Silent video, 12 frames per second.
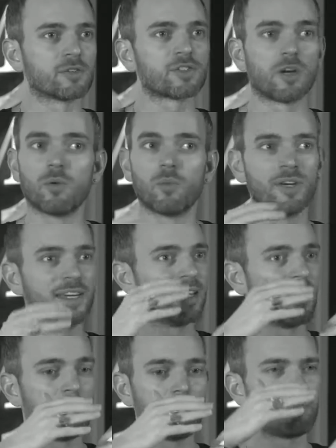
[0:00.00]
So we
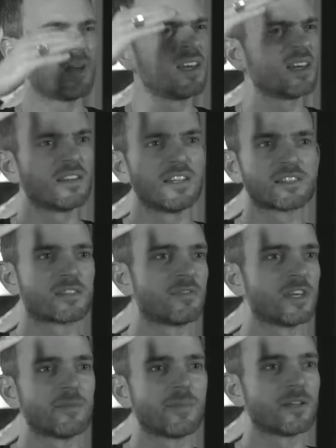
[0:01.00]
get a big list of
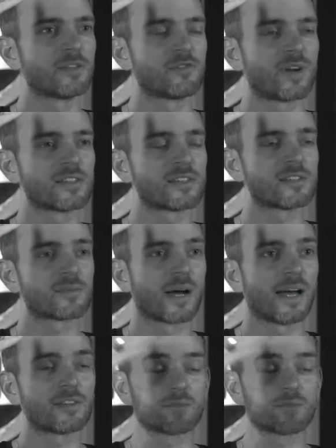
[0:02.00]
email addresses, right?